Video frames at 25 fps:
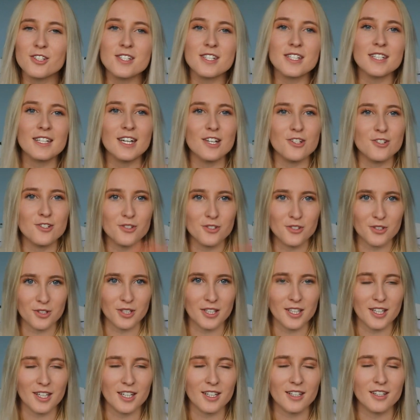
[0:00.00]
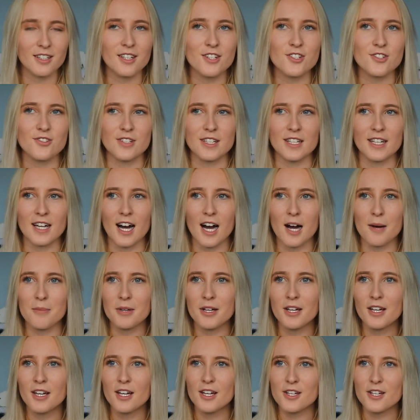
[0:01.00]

just in case you're new here, let's recap.